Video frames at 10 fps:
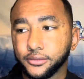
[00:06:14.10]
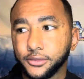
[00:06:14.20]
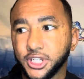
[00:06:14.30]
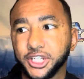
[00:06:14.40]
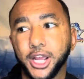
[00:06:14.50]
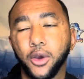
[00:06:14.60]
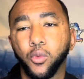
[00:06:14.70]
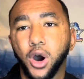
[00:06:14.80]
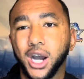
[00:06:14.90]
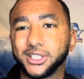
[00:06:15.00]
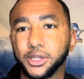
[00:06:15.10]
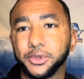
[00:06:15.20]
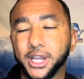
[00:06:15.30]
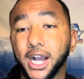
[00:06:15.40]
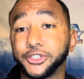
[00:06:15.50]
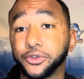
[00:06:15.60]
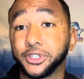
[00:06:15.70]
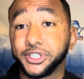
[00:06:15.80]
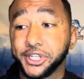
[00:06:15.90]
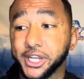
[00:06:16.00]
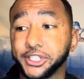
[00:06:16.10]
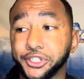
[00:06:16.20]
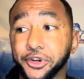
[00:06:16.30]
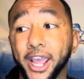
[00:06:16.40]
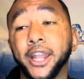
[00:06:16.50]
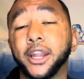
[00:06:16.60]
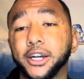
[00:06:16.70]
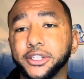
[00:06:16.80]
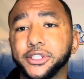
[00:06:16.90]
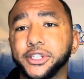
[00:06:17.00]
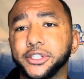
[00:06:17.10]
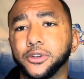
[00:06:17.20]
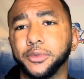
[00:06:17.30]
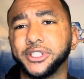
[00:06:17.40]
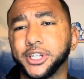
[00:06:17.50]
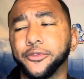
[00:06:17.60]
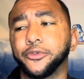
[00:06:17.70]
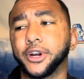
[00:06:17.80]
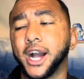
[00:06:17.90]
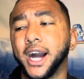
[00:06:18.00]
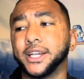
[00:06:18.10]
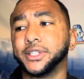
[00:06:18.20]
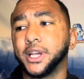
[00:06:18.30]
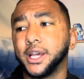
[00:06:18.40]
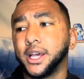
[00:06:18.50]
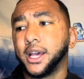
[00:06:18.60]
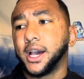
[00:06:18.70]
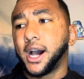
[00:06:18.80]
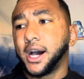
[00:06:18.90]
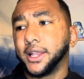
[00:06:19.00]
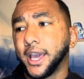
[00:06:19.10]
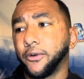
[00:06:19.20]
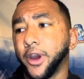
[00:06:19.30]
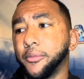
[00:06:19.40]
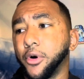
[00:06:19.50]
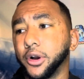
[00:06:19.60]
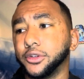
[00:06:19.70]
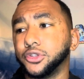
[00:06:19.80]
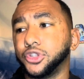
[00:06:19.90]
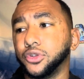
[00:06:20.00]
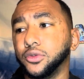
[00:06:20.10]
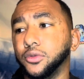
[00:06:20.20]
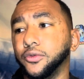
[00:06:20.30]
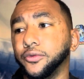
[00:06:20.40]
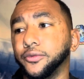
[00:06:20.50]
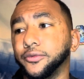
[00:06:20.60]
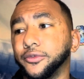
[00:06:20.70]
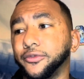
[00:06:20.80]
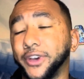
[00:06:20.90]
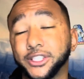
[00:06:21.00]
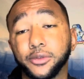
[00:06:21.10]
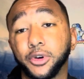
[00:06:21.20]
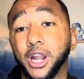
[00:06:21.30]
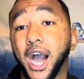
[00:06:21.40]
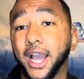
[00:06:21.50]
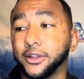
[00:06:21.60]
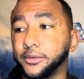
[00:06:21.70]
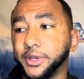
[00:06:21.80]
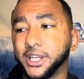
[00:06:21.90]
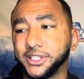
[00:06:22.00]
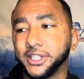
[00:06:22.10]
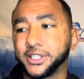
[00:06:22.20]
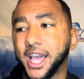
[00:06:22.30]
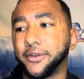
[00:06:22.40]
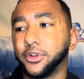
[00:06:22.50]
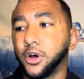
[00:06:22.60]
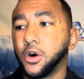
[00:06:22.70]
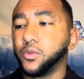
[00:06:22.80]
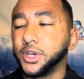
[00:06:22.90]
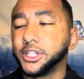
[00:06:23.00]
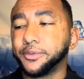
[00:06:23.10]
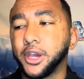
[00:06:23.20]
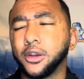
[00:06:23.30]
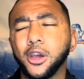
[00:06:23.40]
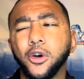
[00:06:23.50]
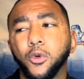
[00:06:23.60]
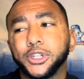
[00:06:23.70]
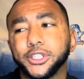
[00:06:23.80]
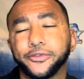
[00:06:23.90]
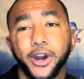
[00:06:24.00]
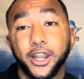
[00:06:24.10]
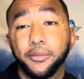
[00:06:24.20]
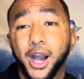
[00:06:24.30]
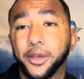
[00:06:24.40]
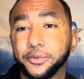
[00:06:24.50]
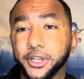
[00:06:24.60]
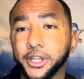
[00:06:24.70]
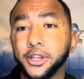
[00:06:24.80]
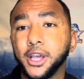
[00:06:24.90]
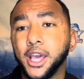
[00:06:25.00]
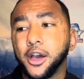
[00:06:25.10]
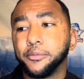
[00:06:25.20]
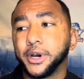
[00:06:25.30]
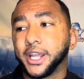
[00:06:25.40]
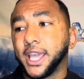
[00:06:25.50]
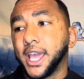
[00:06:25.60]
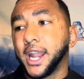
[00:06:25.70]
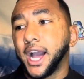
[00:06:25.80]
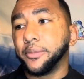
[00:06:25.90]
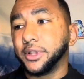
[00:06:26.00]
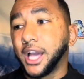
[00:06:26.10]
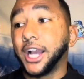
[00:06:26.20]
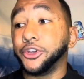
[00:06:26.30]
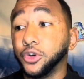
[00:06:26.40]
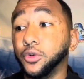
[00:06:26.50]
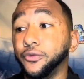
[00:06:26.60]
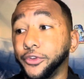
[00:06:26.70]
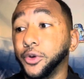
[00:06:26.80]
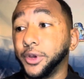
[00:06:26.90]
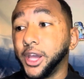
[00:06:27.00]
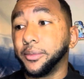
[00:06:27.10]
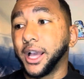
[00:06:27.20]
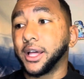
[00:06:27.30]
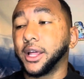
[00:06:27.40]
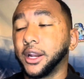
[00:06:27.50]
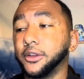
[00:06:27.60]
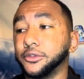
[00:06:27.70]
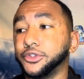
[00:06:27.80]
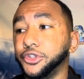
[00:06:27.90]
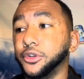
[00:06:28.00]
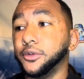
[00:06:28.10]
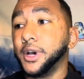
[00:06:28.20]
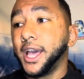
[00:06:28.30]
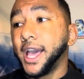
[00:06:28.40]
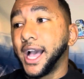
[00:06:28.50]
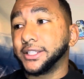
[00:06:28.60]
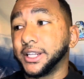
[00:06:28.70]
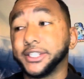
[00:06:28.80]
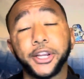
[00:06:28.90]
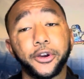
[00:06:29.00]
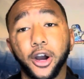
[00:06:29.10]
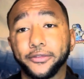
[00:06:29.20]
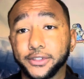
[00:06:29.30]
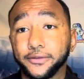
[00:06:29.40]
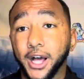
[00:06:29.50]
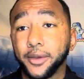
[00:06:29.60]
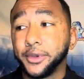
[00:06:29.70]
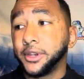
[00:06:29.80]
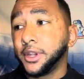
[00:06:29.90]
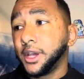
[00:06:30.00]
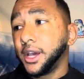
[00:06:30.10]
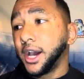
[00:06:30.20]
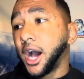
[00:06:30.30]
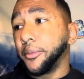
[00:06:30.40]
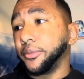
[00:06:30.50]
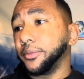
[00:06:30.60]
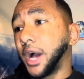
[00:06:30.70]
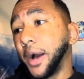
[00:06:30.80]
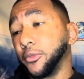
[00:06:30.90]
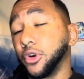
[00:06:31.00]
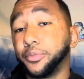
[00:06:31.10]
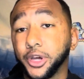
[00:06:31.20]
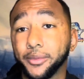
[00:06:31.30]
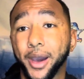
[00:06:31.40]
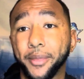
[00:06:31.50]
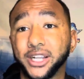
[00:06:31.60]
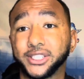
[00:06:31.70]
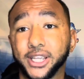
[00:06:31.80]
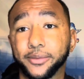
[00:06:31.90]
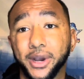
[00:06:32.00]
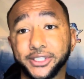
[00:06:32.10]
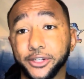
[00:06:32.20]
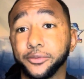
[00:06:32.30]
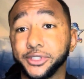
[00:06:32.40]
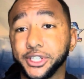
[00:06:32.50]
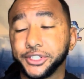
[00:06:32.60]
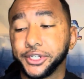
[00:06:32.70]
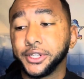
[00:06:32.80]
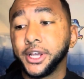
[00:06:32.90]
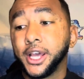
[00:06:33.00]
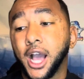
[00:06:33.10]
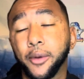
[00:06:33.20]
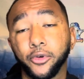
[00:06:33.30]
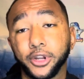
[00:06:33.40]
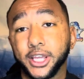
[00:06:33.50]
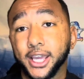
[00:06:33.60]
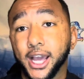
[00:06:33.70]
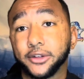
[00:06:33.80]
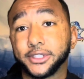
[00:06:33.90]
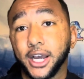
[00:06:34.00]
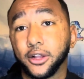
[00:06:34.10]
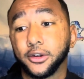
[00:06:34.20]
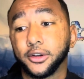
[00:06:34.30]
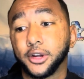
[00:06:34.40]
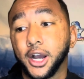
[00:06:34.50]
TJ Watt, some of the guys you're going to see next year, Aiden Hutchinson, it's going to be tough for guys like Graham Barton to face him on an island because he doesn't have a long wingspan, which is fine in my opinion. But again, I do view him like a lot of others do as an interior offensive lineman. I'm going to put him at my center position. I'm going to kick out Tyler